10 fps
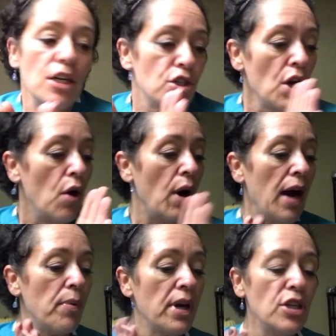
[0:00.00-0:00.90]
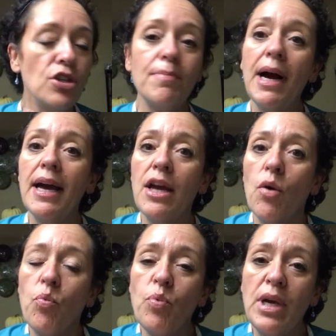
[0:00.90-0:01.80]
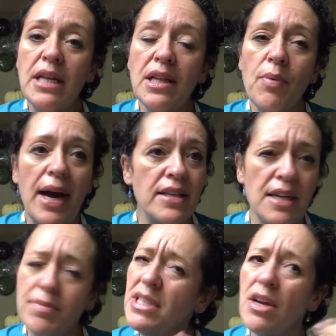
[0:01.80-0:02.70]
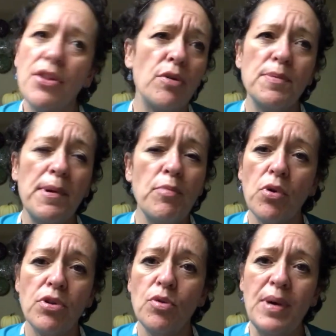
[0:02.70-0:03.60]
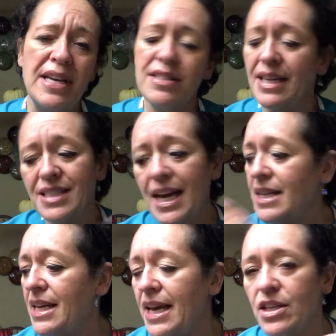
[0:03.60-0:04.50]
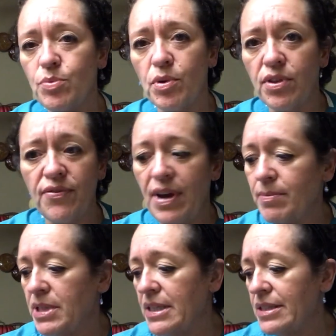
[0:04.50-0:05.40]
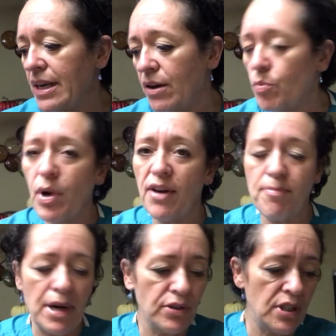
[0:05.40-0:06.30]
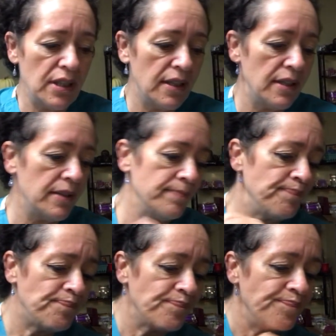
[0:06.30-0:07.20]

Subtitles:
So we're gonna do my weekly wax empties, although it's been more than a week. It's like 10 days worth of empties here and what I've melted. And